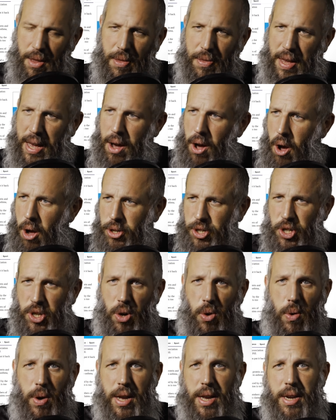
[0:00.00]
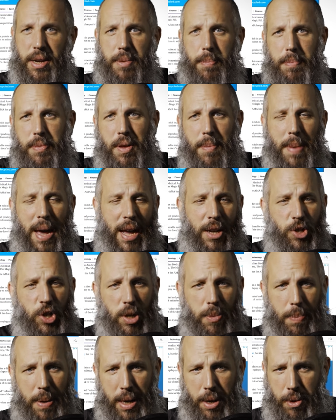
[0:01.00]
They also, in The
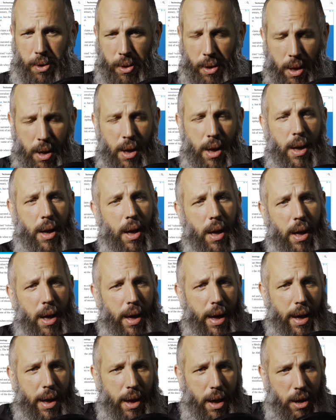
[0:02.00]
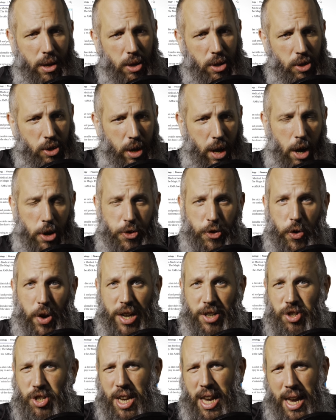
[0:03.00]
Magic Pill, address